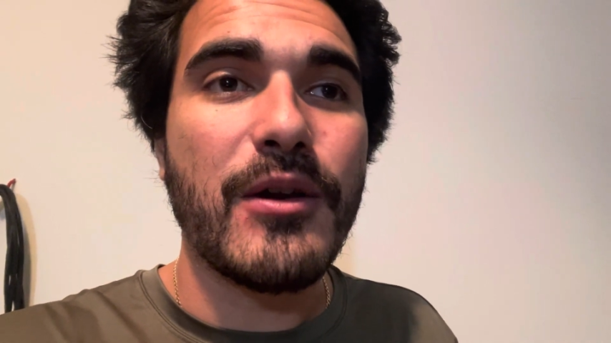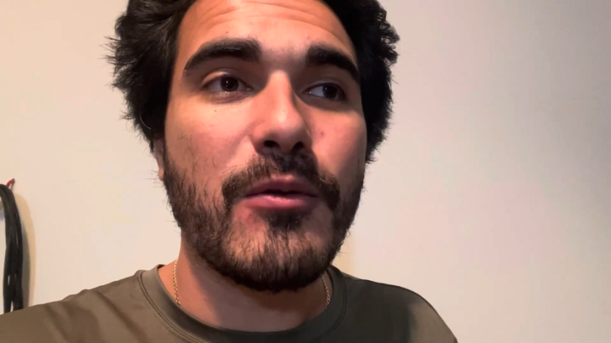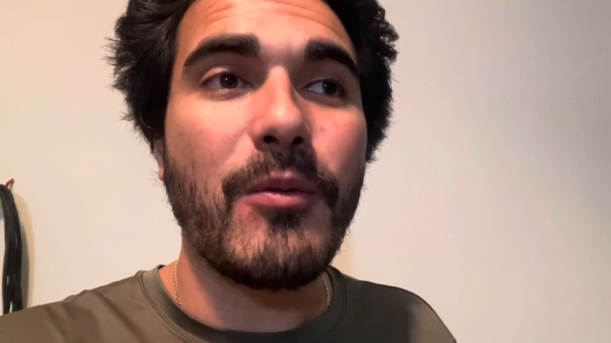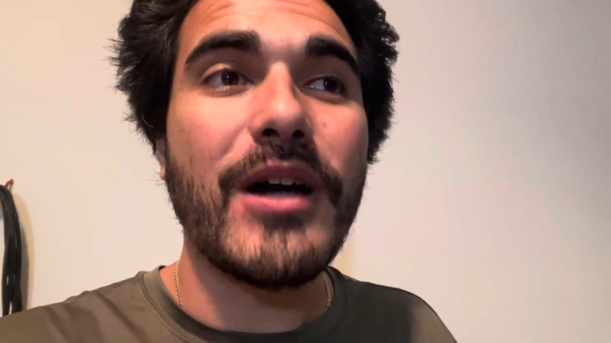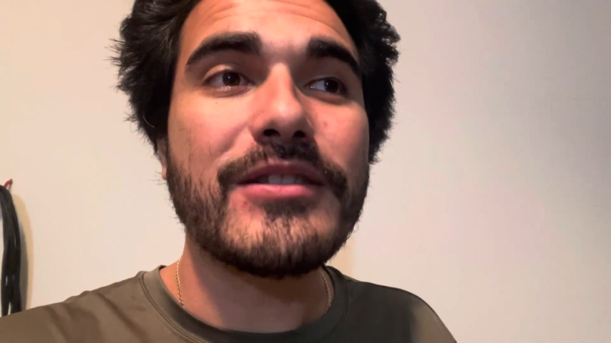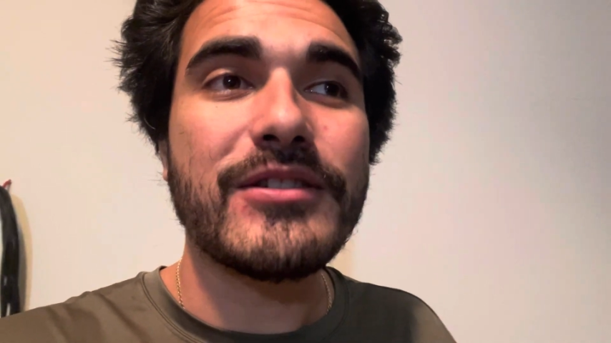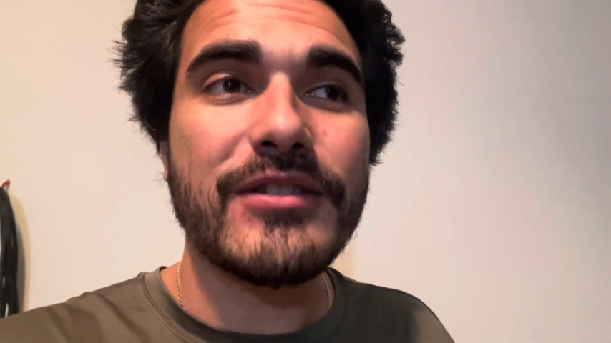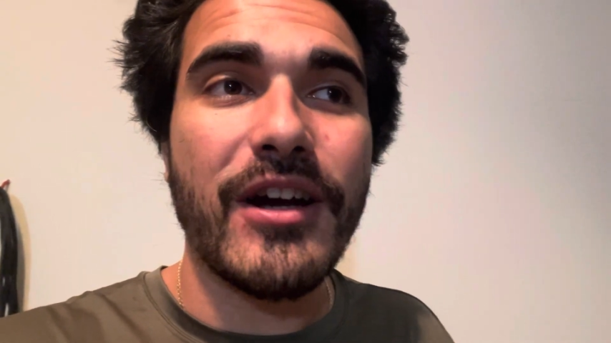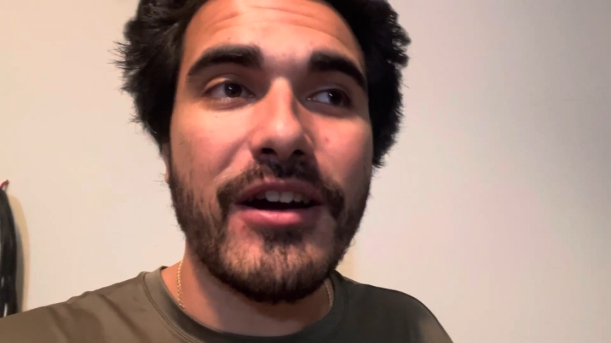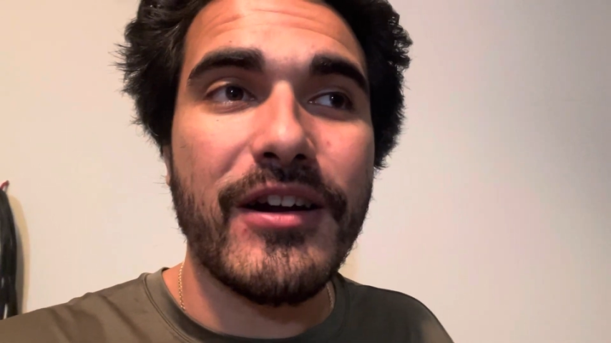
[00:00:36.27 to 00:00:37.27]
1
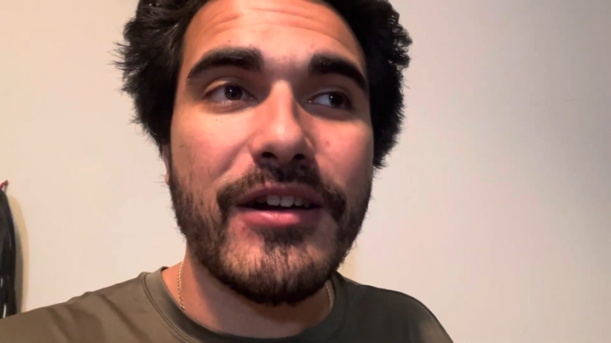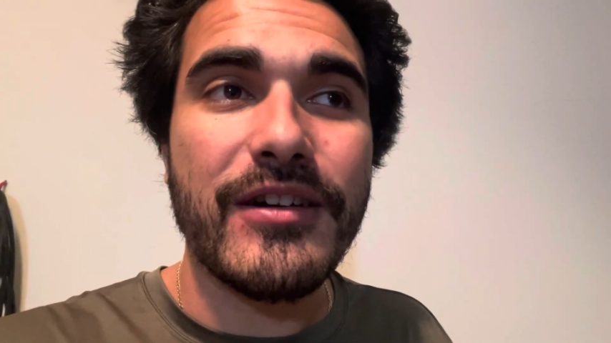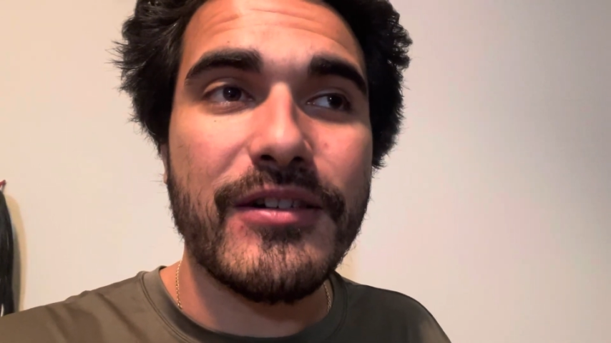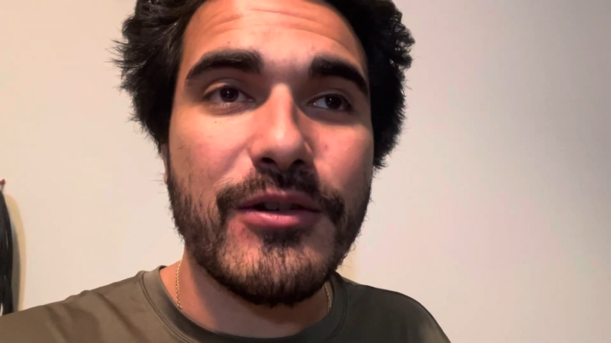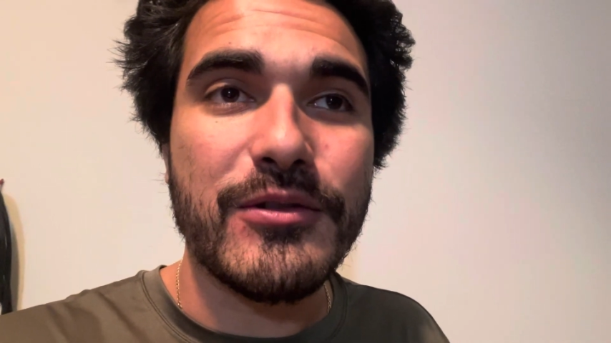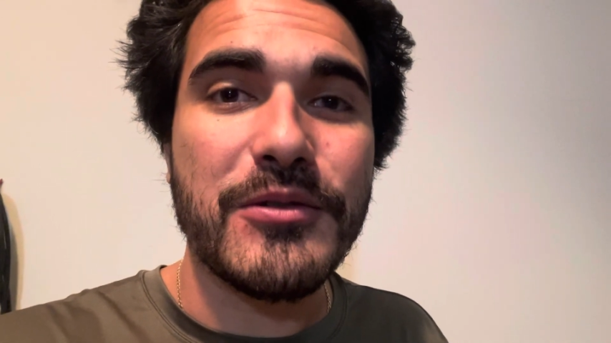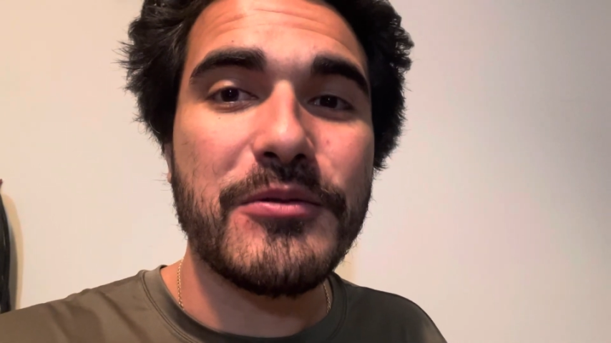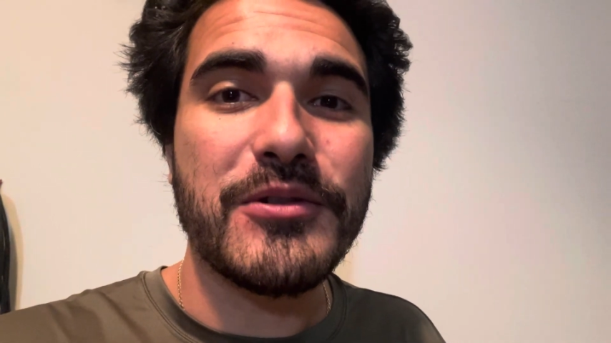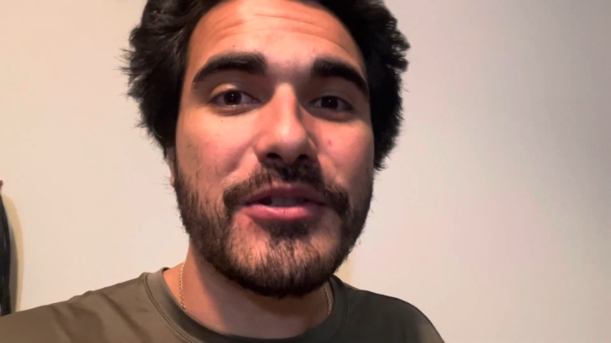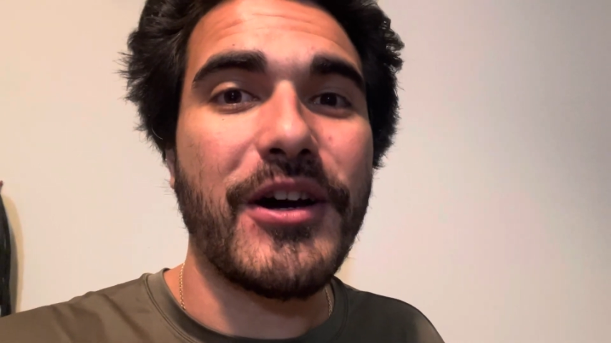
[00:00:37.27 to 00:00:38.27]
star or 2
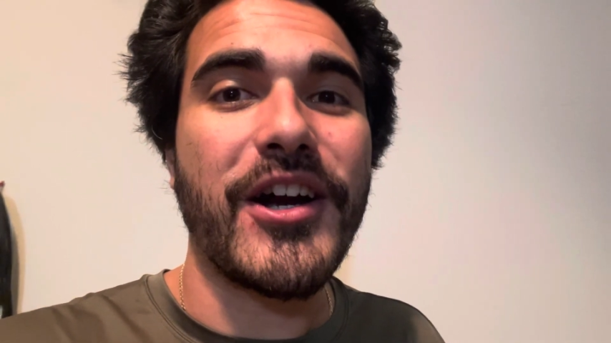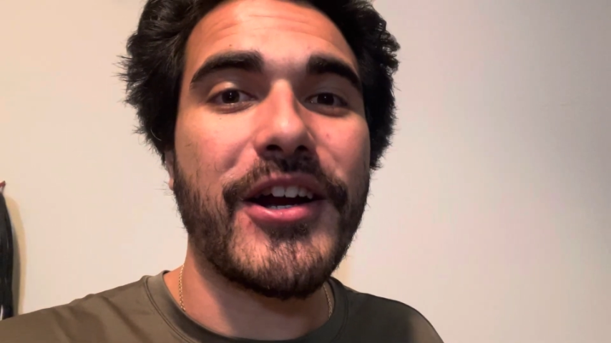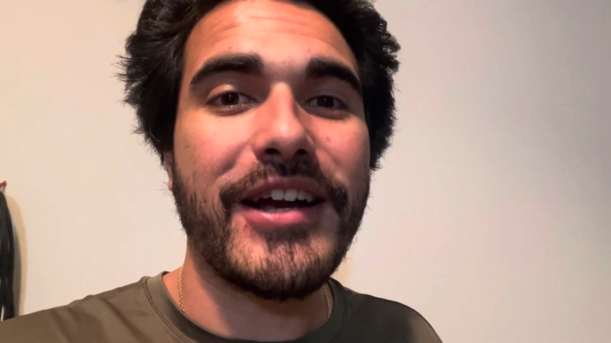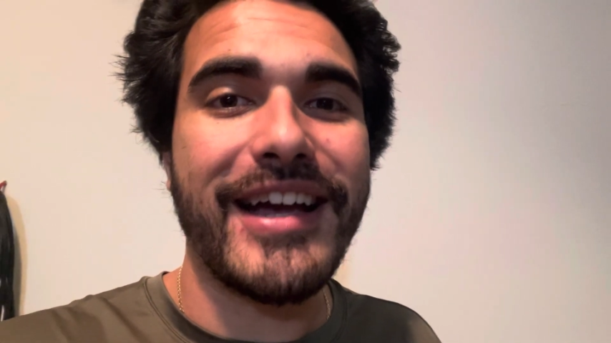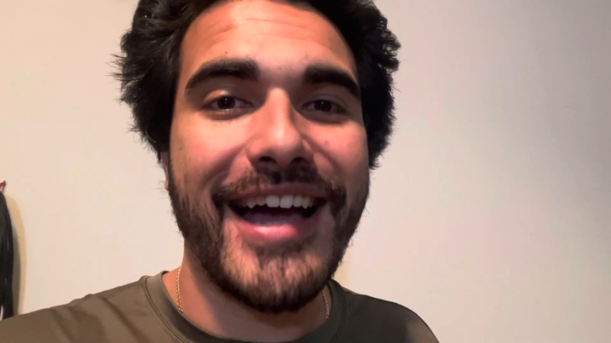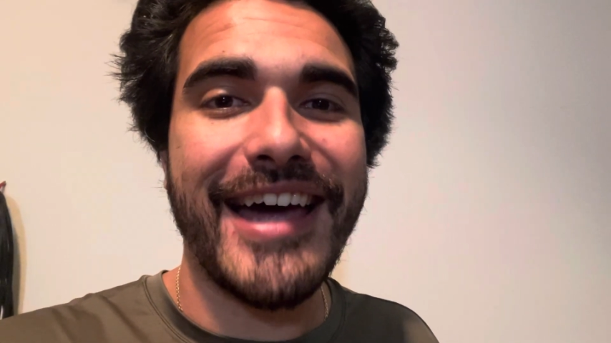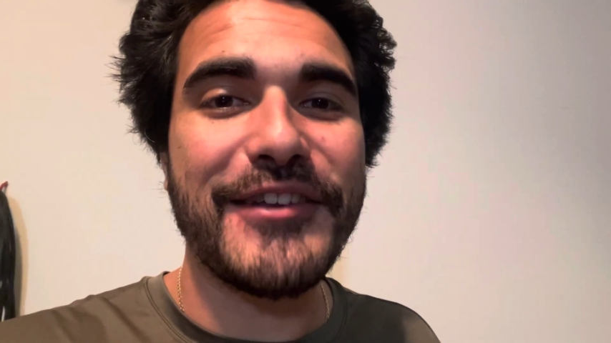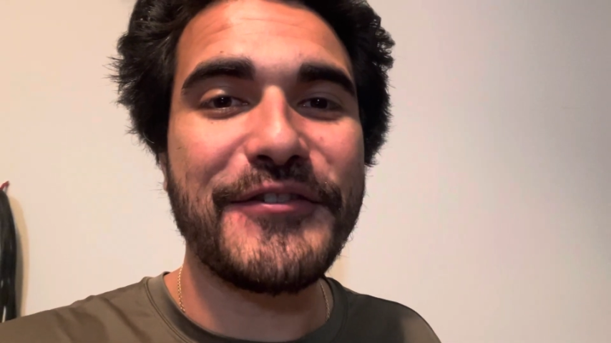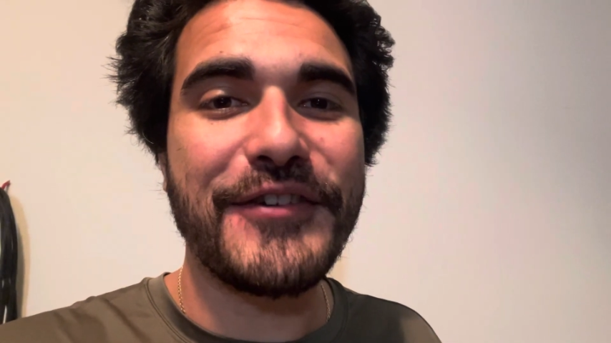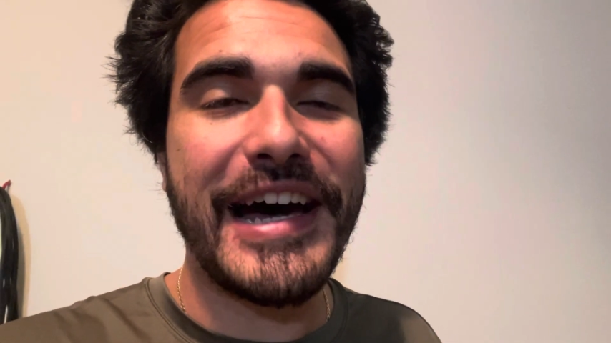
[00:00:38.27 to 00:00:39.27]
star out
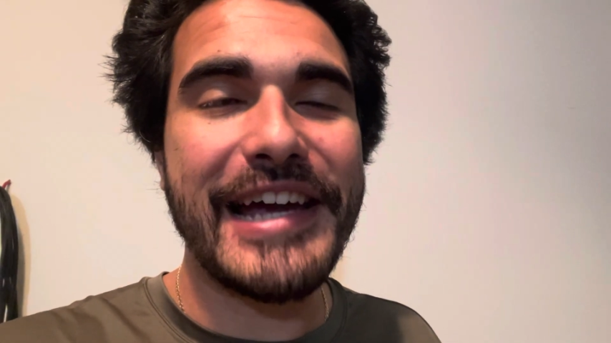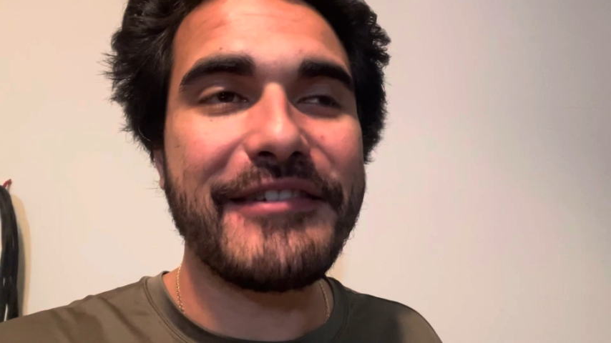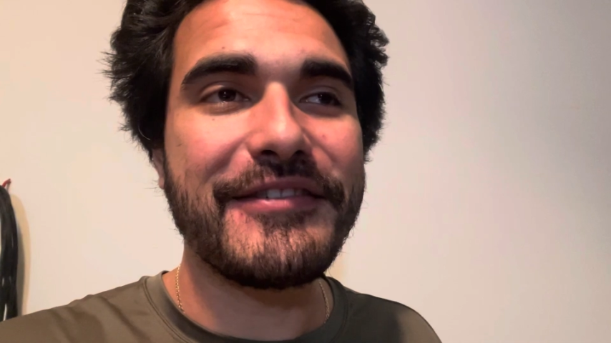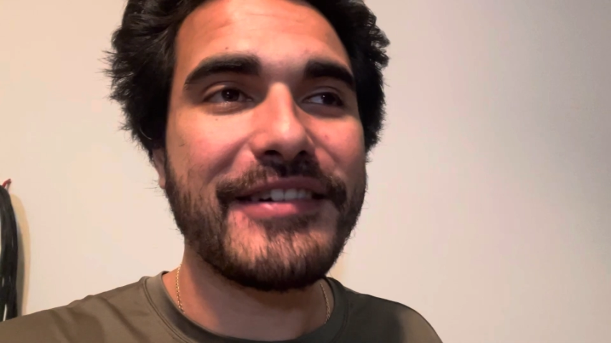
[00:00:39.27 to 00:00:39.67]
of 5.